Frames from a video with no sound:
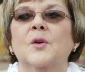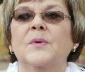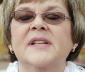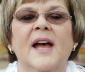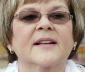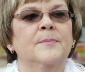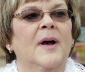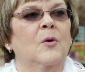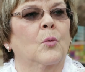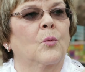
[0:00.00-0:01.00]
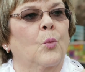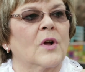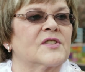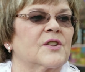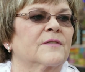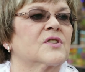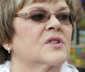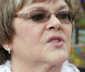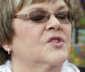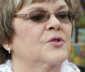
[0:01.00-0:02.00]
we talked about what
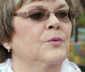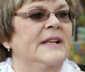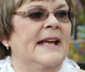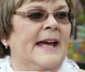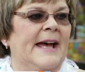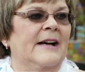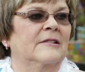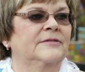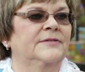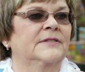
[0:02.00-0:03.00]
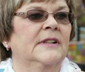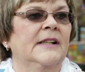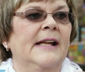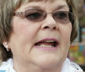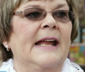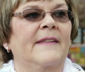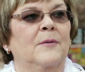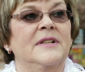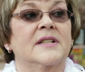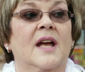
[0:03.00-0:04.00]
services do we have, and
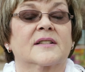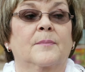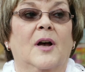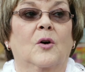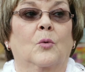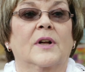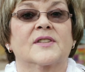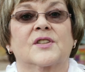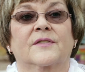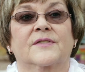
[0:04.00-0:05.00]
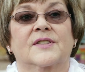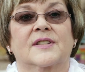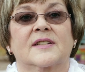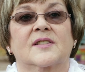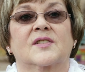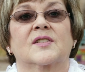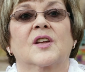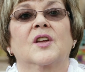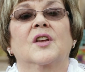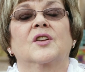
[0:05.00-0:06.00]
then we talked about what services
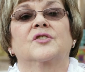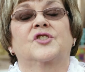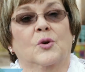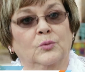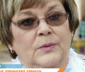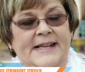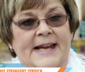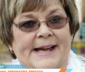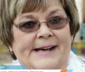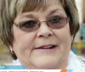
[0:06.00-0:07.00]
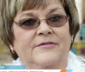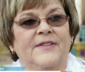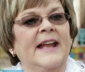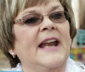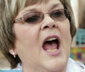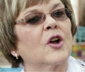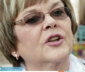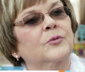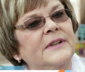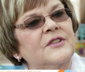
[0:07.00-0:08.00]
don't we have, and how
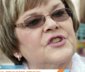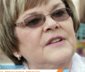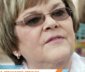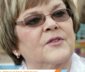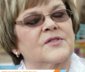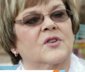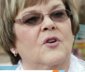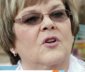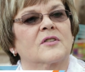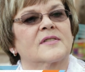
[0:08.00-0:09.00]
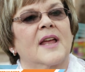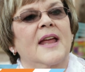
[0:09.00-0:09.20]
could we achieve those goals.